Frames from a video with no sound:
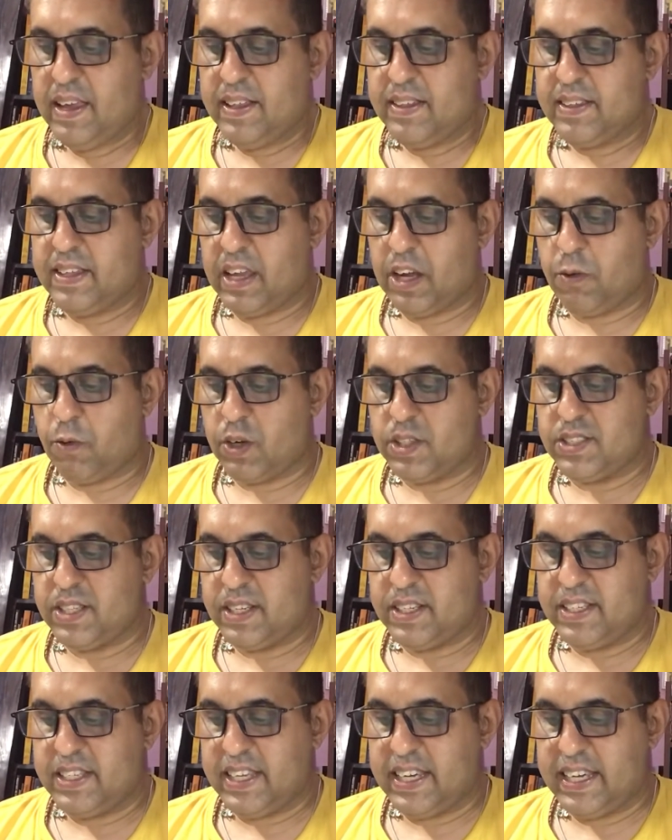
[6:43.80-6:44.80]
There was a
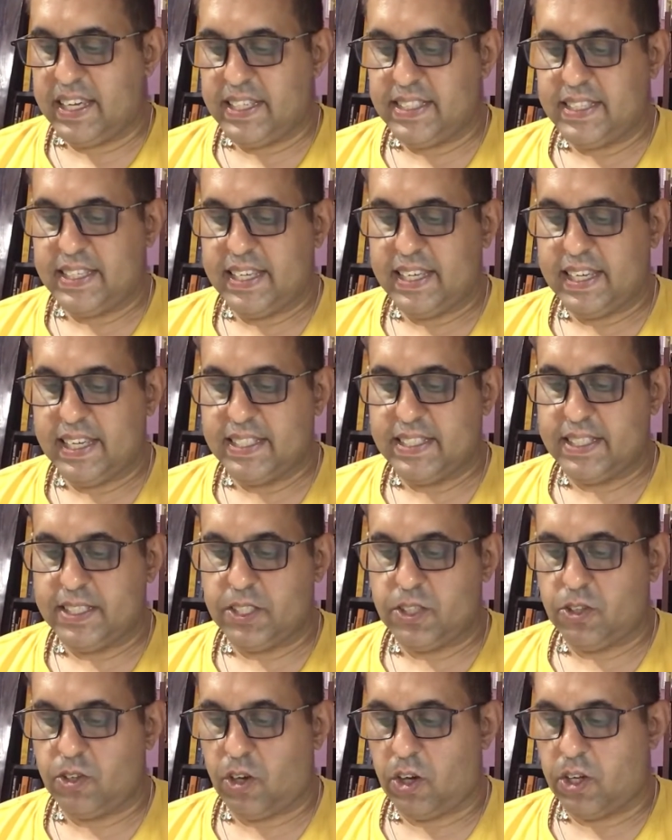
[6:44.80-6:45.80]
need he did
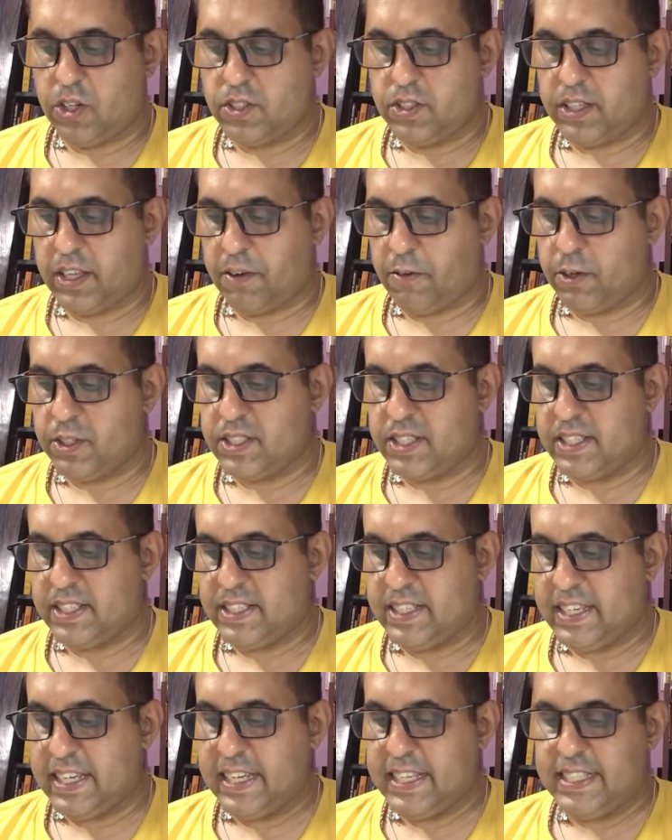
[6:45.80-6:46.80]
not
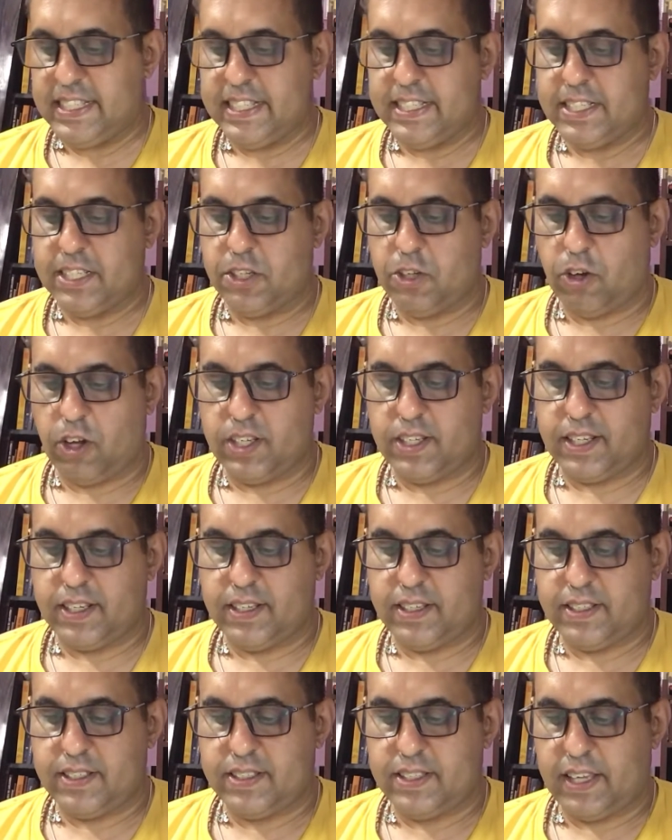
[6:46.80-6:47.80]

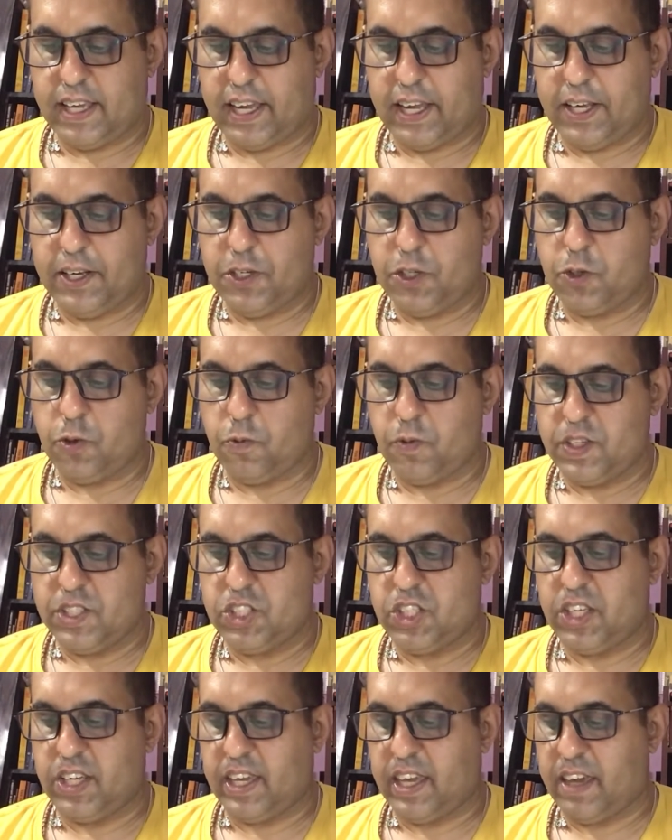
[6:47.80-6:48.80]
understand, to which
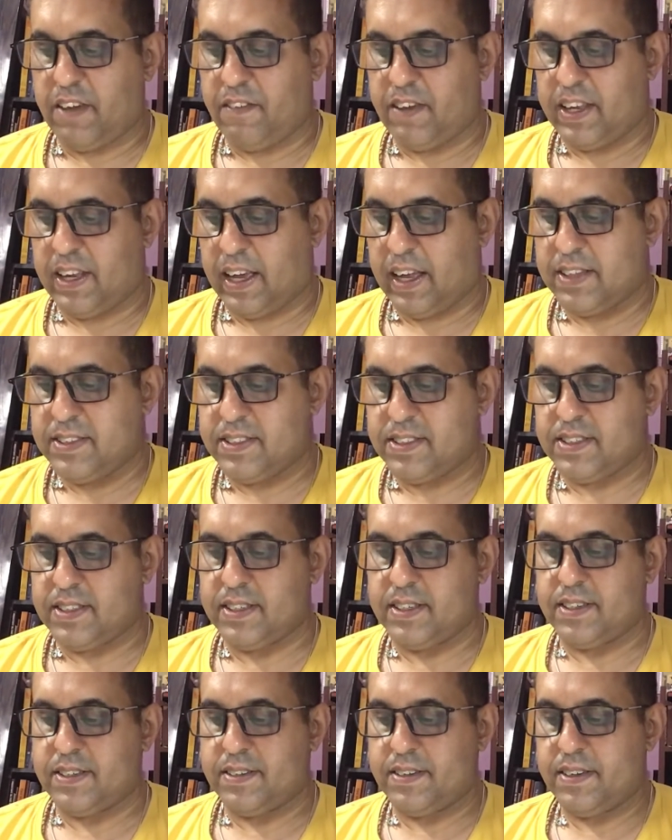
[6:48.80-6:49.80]
he gave an
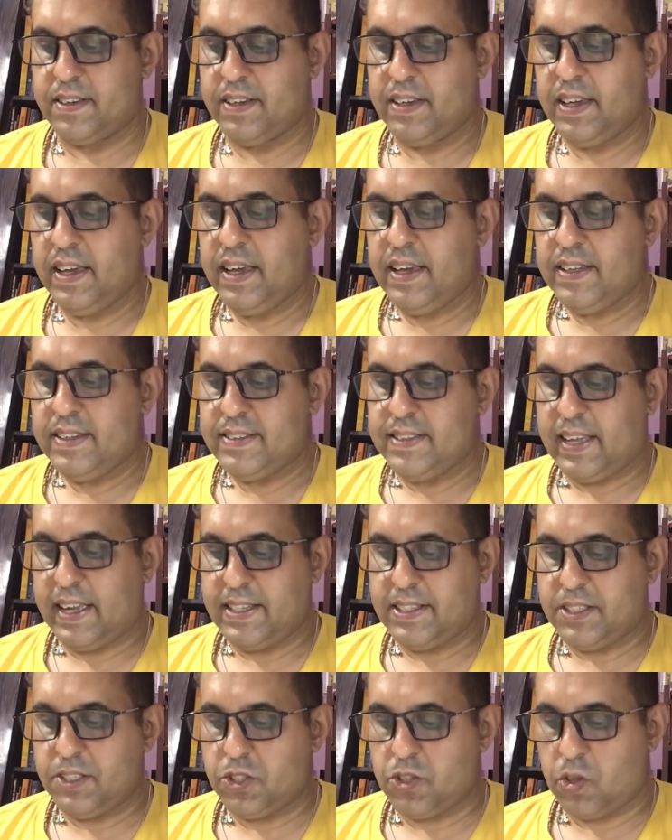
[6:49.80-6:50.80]
answer.
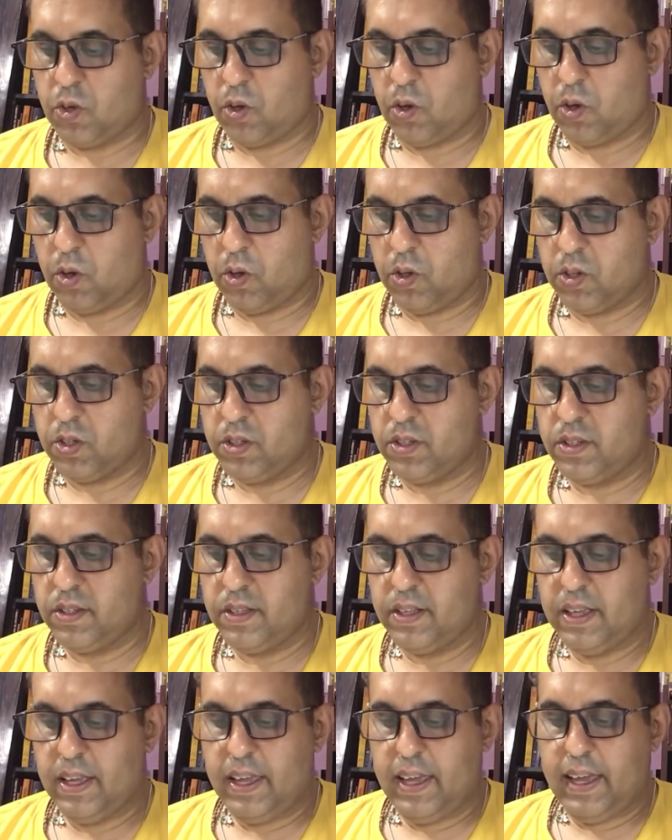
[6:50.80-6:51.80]
That is all.
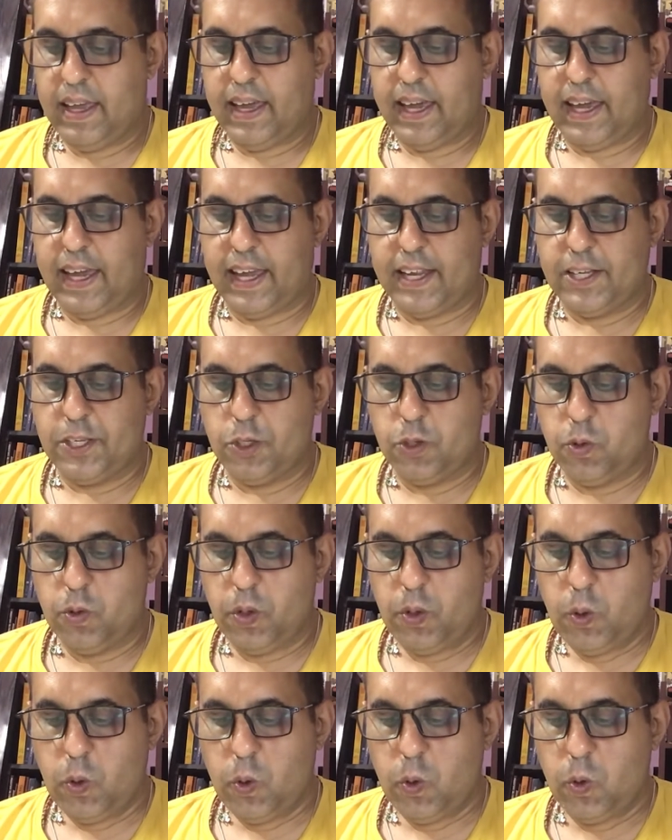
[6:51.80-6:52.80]
And
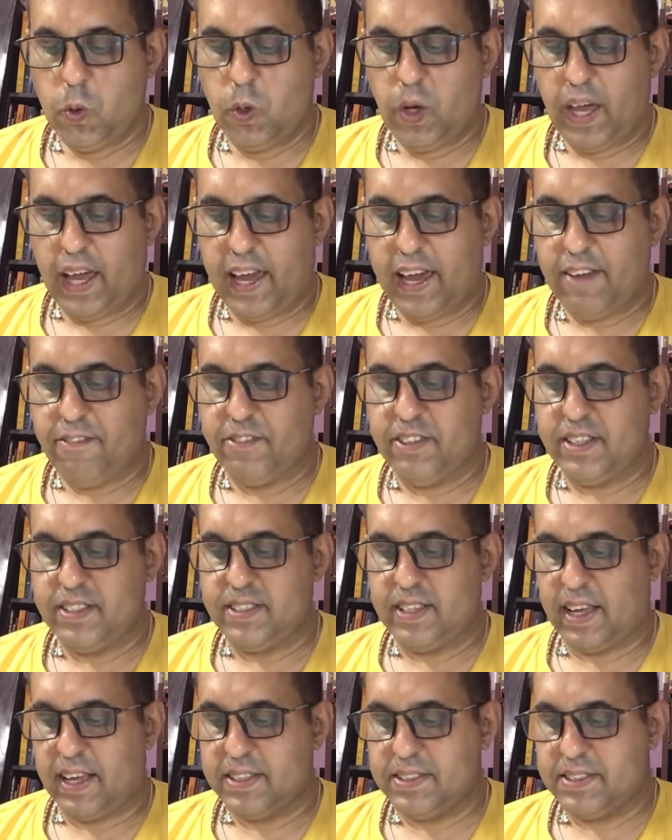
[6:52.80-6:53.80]
you who have this
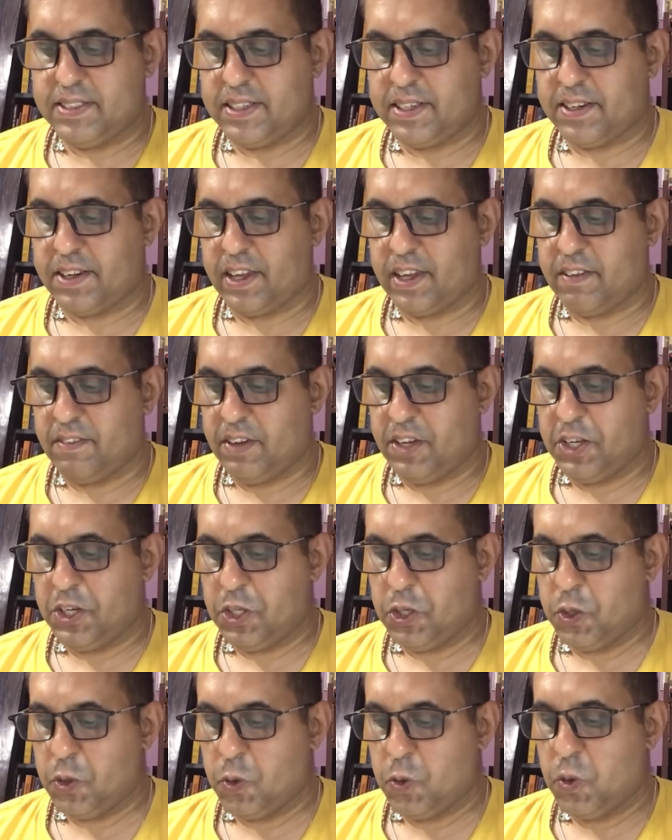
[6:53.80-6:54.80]
answer given
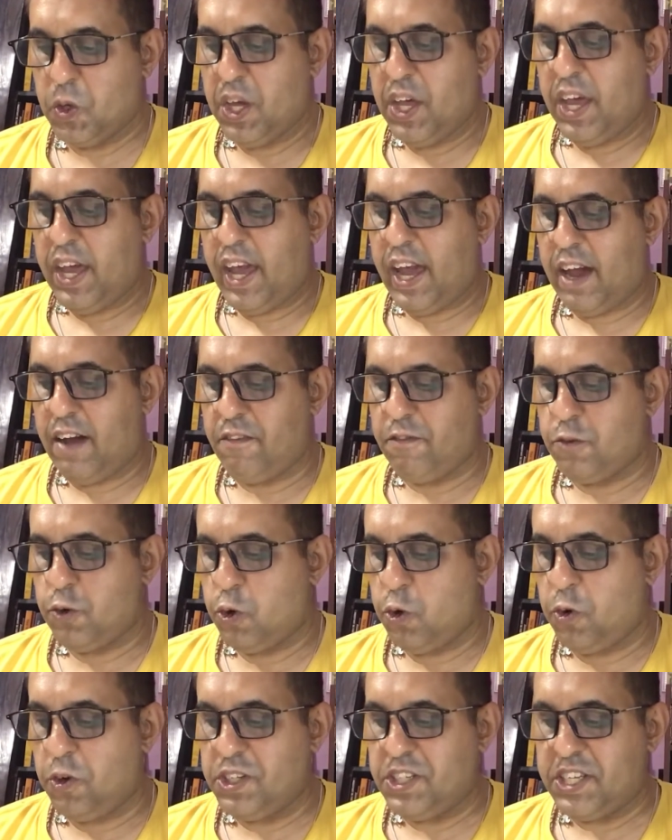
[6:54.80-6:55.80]
you have
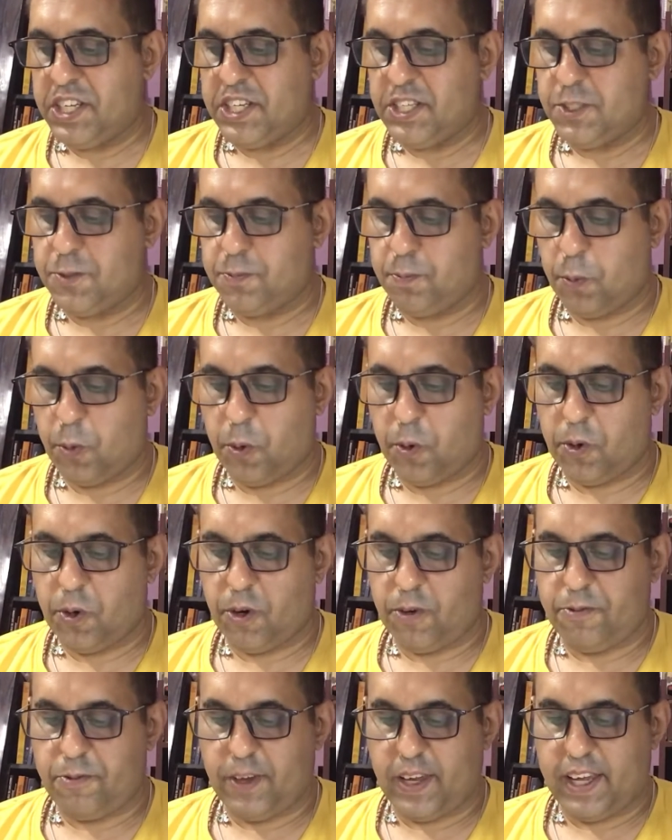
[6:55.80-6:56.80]
no need more
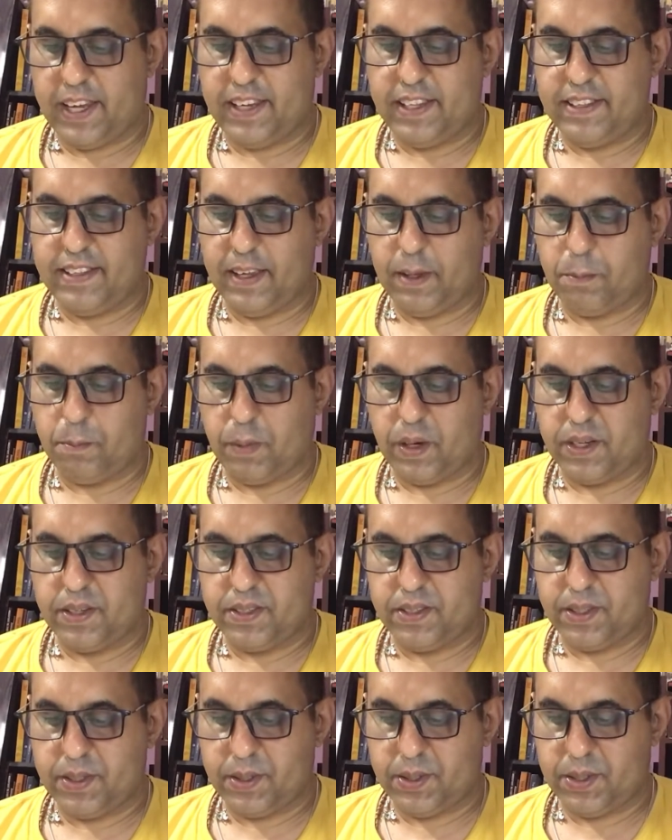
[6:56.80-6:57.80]
of anything but
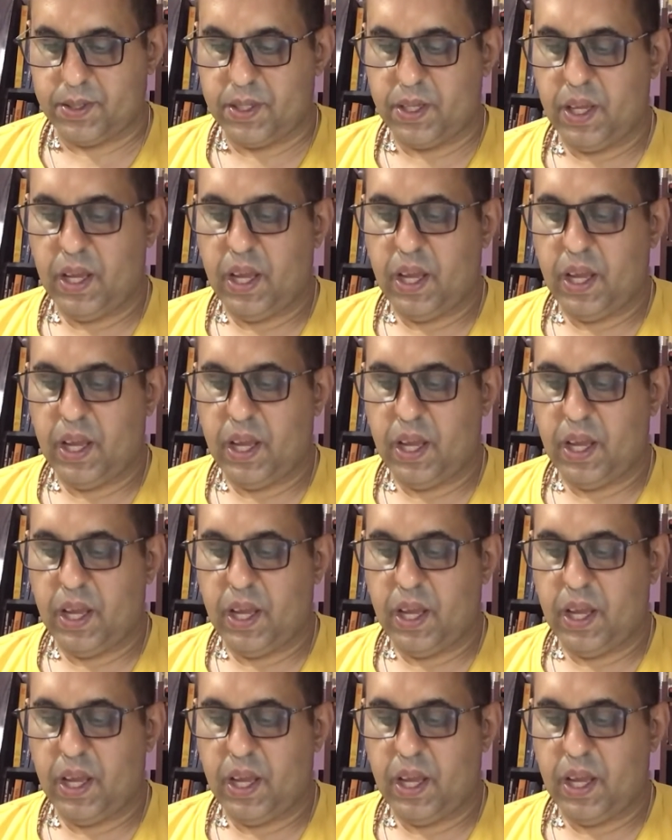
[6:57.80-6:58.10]
this.